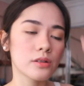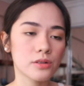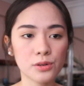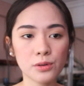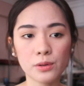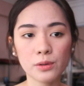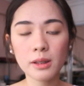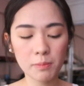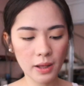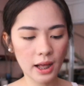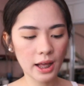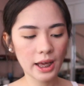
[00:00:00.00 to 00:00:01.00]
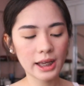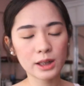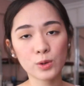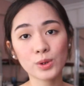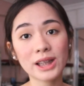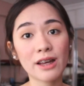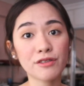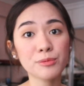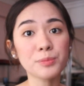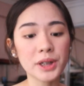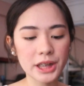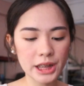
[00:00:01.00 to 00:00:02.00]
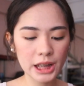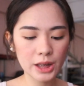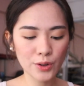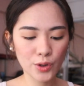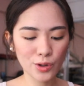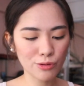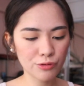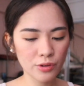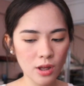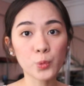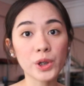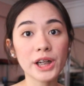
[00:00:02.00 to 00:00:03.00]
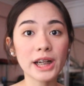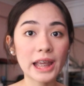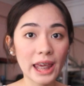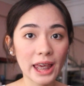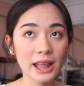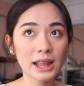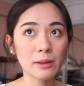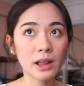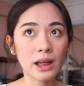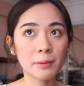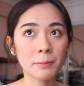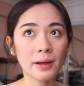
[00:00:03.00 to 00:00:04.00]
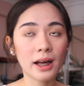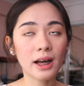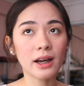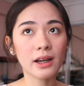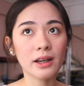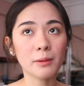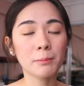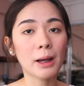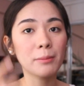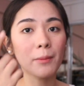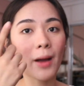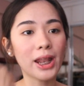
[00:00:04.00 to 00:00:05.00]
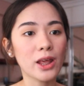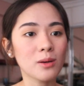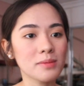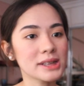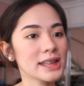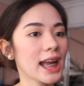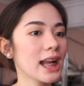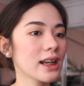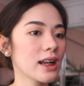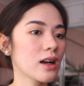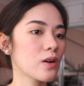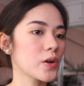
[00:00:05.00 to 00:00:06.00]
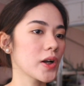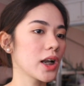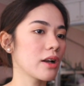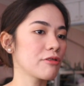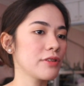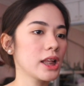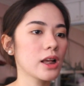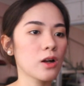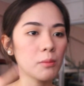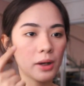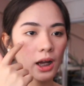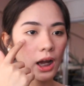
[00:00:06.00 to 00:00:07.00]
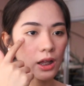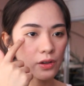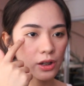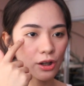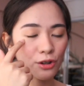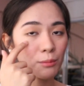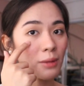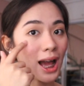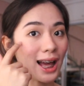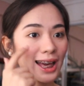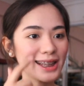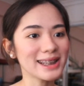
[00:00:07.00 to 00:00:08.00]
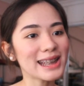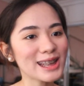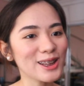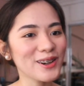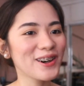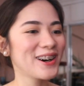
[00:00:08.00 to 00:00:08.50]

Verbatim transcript: So, diba, I don't have a burden of worrying kapag bababa na yung mascara or feeling ko magkakaroon ako ng black eye dito.